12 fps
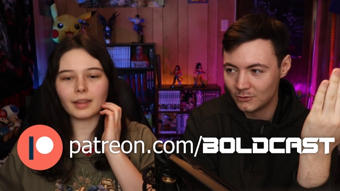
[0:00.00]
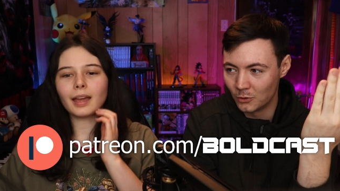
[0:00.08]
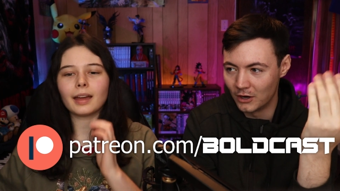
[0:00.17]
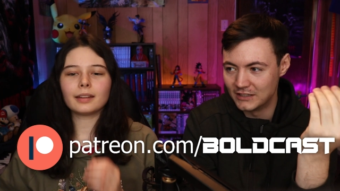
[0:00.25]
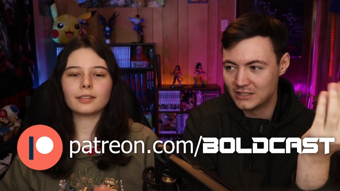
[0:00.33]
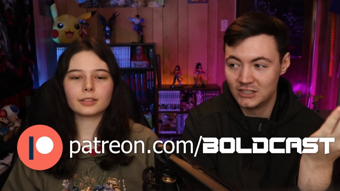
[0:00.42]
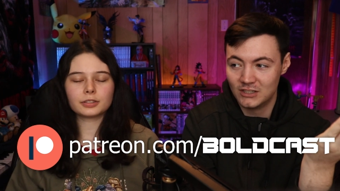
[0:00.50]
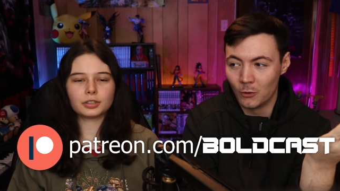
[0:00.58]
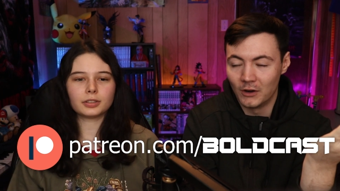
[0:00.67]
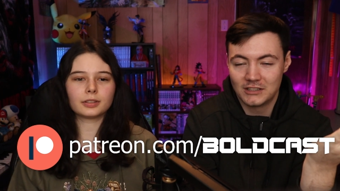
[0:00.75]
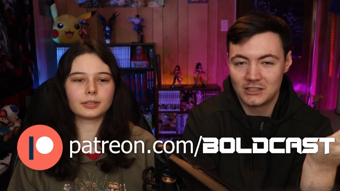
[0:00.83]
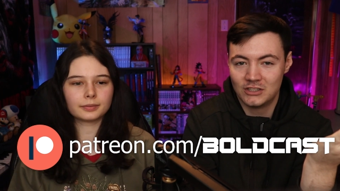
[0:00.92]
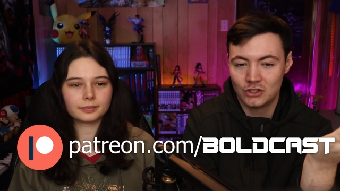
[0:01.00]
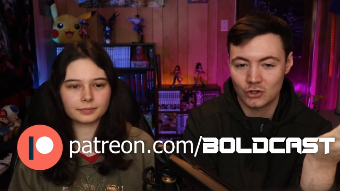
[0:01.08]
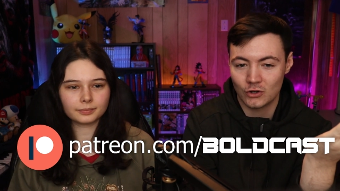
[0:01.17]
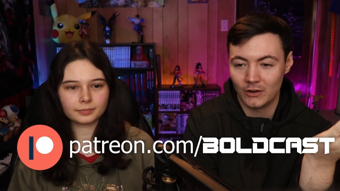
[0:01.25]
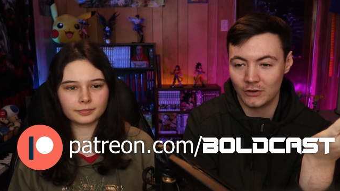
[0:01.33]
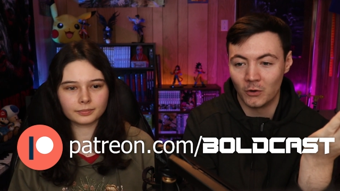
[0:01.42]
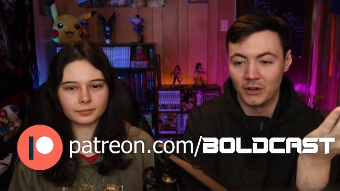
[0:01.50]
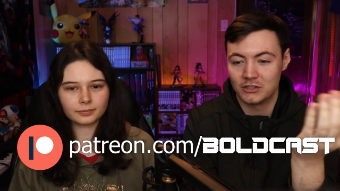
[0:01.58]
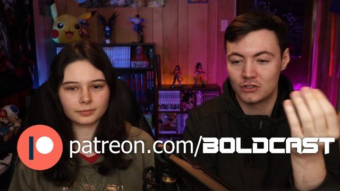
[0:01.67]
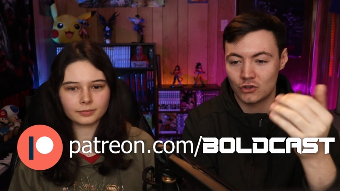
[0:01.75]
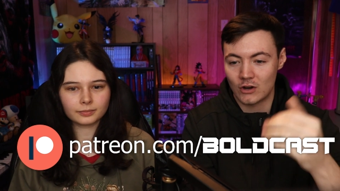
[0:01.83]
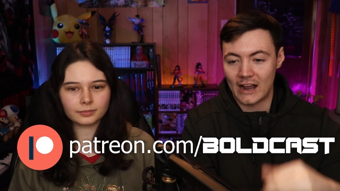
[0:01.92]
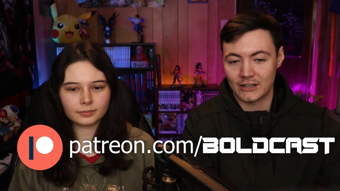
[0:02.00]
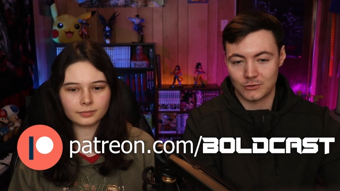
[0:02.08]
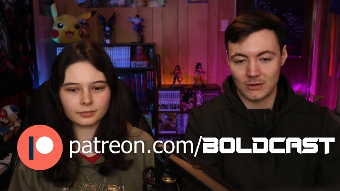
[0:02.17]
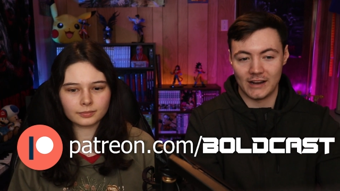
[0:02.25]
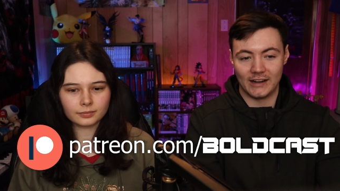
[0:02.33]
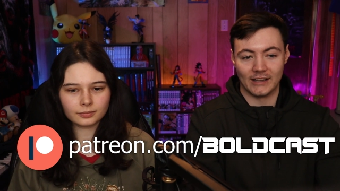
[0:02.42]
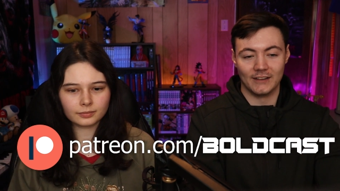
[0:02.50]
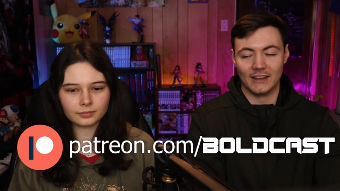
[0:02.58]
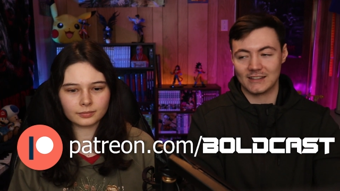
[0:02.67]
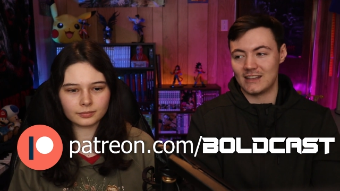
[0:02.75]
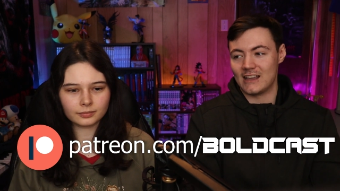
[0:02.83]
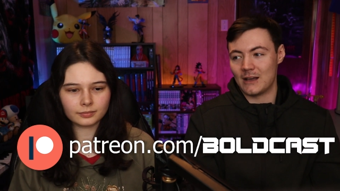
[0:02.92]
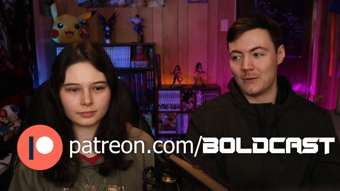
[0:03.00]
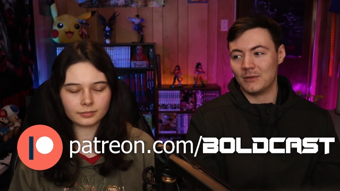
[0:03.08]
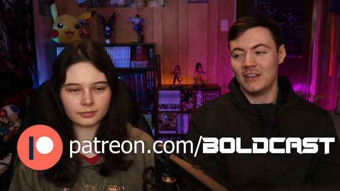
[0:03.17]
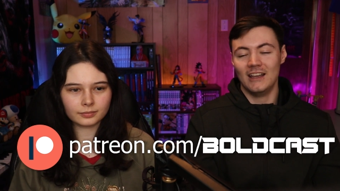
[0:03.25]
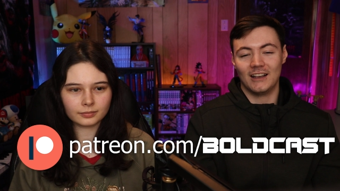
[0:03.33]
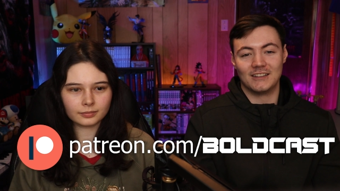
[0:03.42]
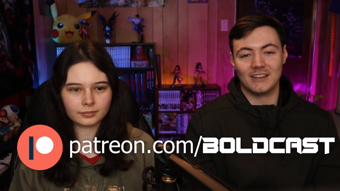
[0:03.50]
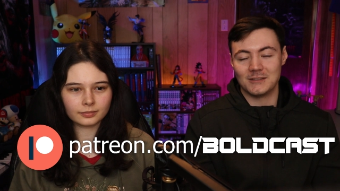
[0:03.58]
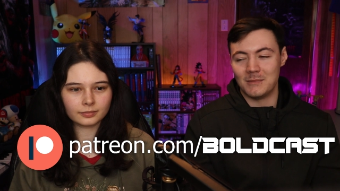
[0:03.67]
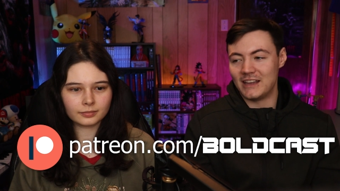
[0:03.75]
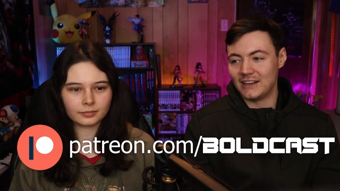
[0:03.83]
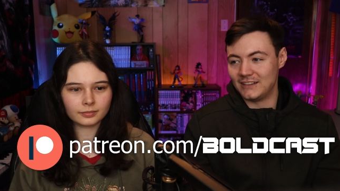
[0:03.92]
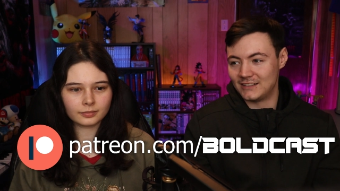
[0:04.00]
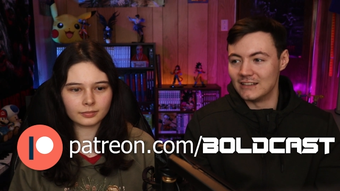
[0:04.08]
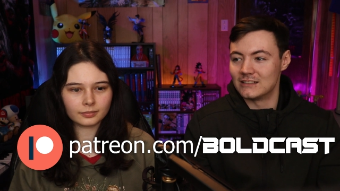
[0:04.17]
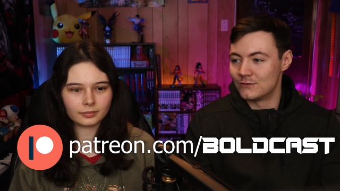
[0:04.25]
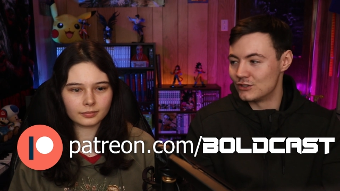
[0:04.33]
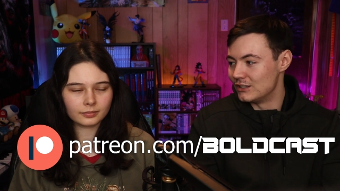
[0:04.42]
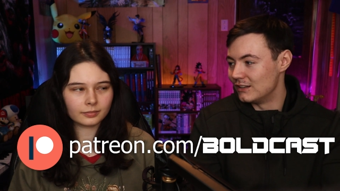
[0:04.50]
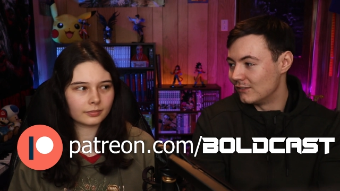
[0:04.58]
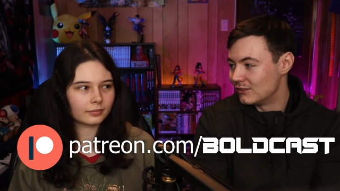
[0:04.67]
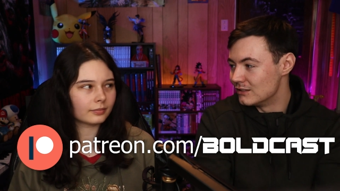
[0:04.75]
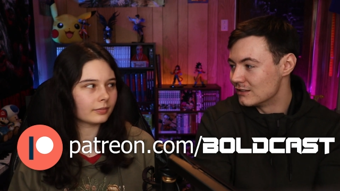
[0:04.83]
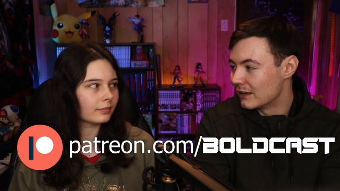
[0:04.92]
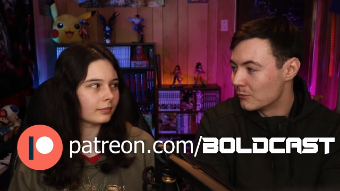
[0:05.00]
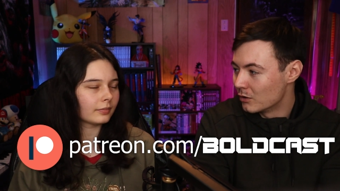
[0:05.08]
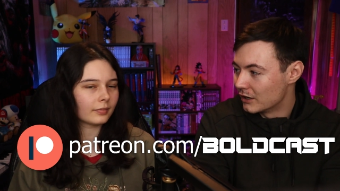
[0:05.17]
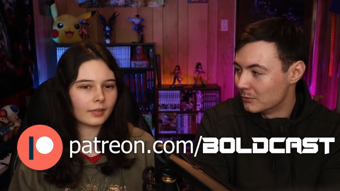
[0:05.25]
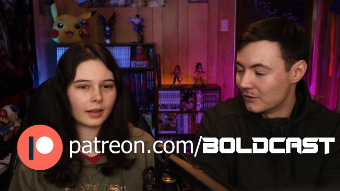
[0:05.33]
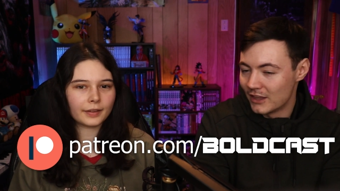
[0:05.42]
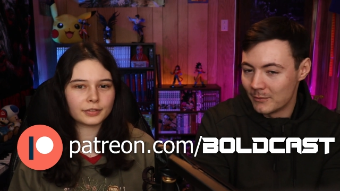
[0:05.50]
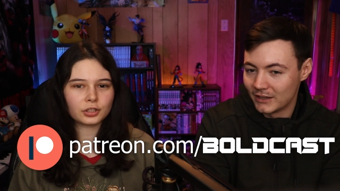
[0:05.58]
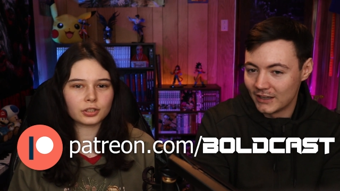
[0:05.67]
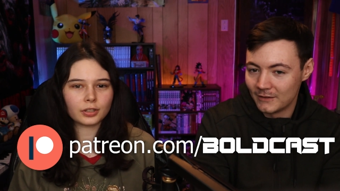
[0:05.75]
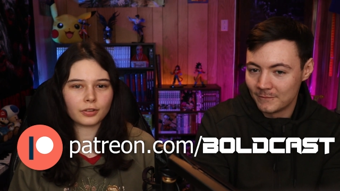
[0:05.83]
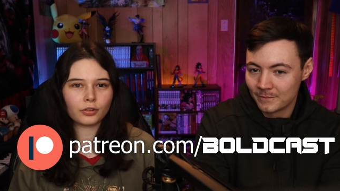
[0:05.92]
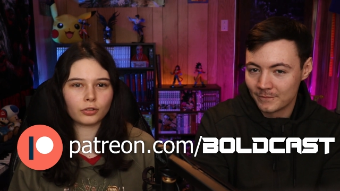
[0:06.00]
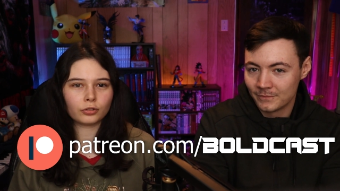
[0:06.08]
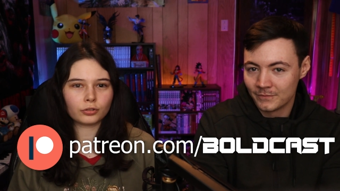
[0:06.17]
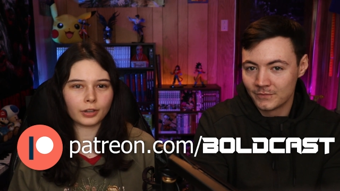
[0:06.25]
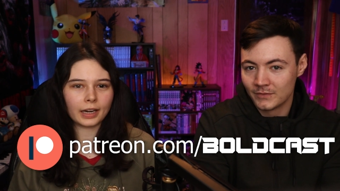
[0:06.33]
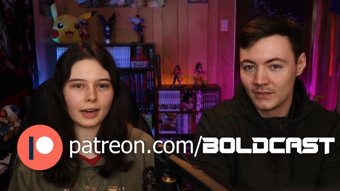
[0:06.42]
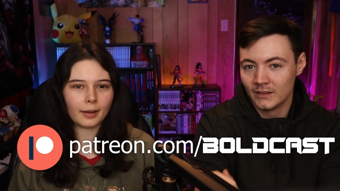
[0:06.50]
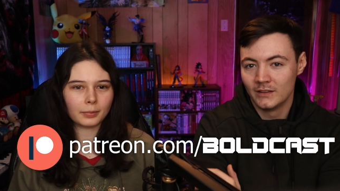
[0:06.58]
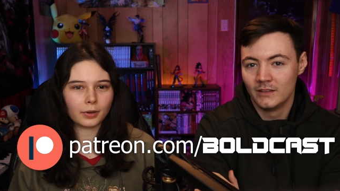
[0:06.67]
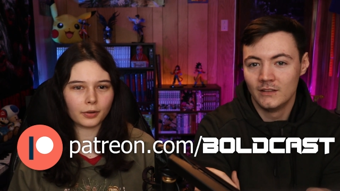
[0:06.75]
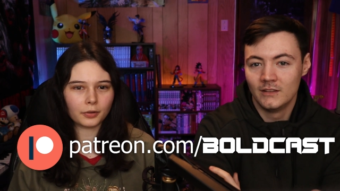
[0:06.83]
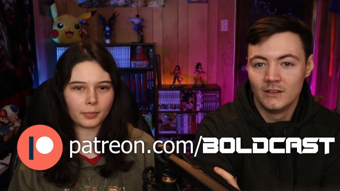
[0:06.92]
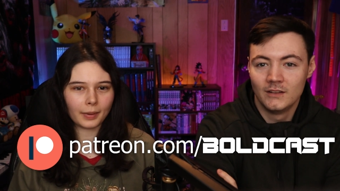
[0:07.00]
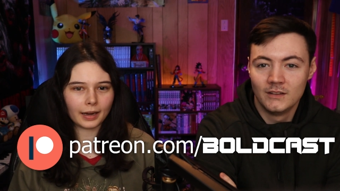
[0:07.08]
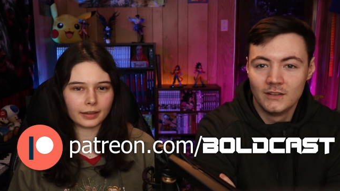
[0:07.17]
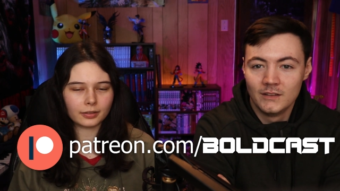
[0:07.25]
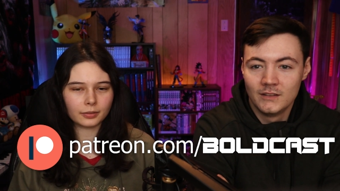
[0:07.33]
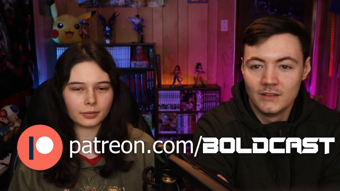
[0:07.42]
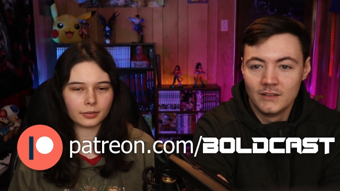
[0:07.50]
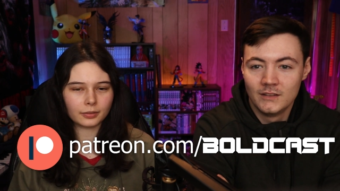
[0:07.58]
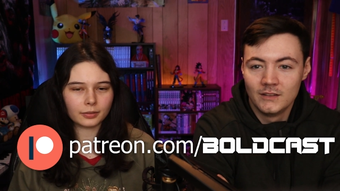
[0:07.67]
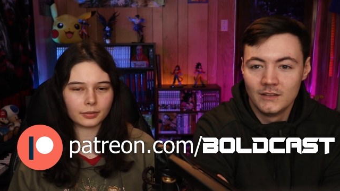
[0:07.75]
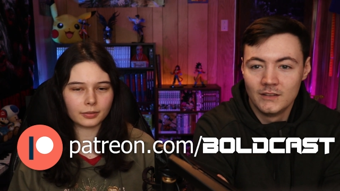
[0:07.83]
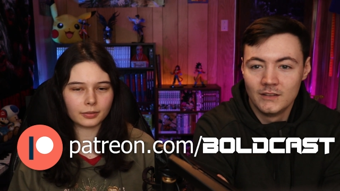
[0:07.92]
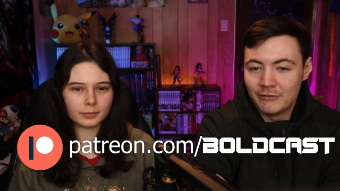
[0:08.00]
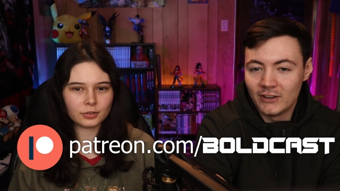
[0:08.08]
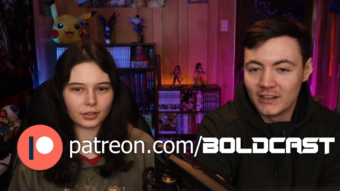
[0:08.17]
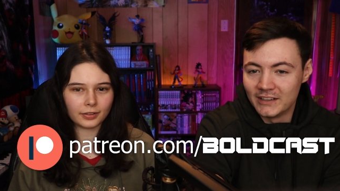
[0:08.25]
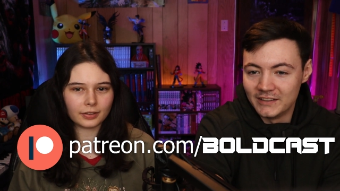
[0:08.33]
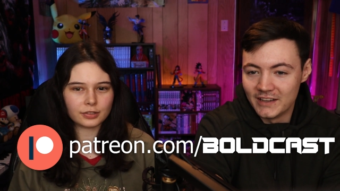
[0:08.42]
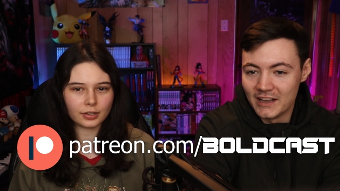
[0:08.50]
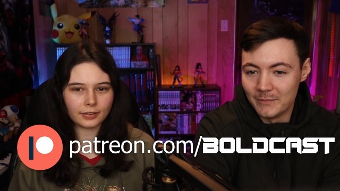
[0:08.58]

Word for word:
Speaker 1: Yeah, or it's she... or it's tr- or it's trash writing unless they come up because it doesn't make any sense if she if she's like working with them. If she again.
Speaker 2: just straight up goes back to working with that would be fucking